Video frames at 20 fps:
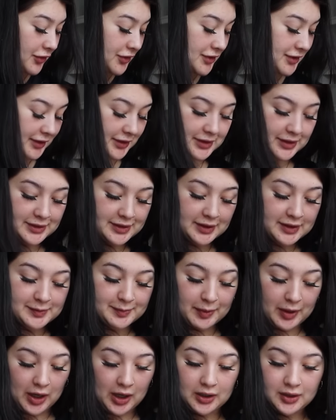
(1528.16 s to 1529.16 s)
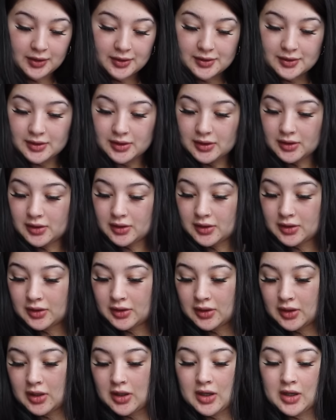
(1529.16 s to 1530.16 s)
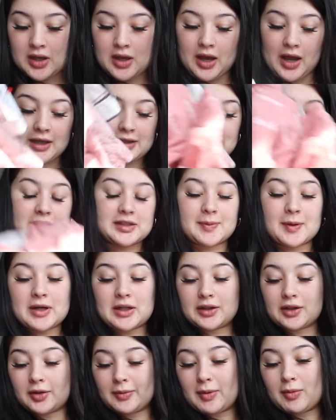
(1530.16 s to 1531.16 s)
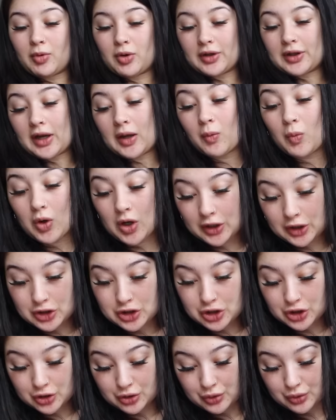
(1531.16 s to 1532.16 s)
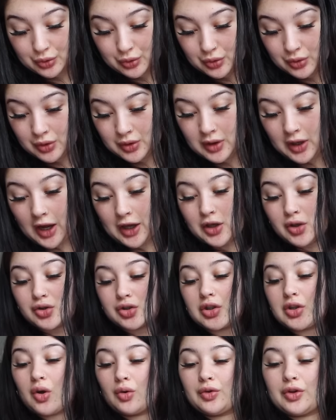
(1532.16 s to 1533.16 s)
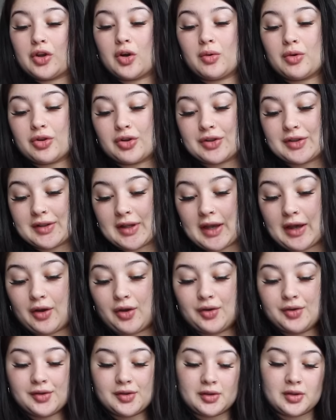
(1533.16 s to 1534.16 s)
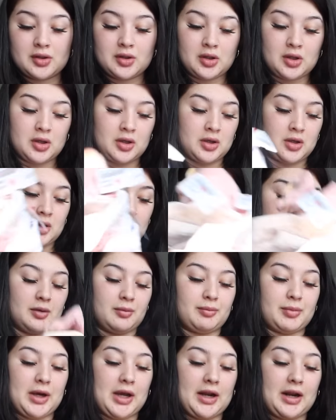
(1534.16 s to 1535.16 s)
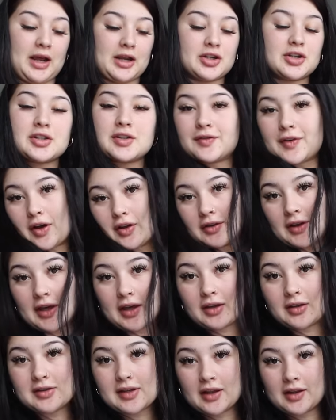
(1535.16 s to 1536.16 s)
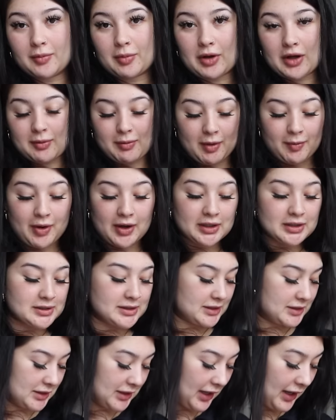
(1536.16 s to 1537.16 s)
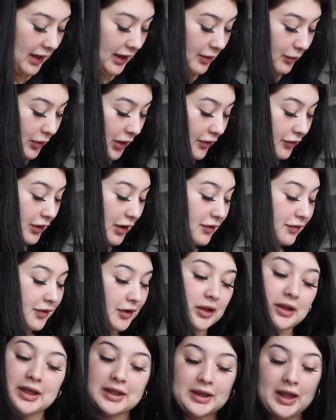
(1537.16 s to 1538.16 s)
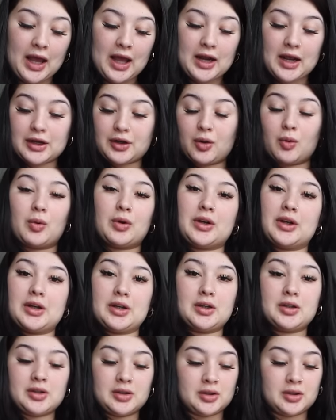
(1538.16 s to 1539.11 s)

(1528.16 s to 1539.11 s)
for $66. I did spend a little bit more than I wanted to. I usually only go on their sales, but I just felt like celebrating my pregnancy today. And whenever I feel like that, I don't wanna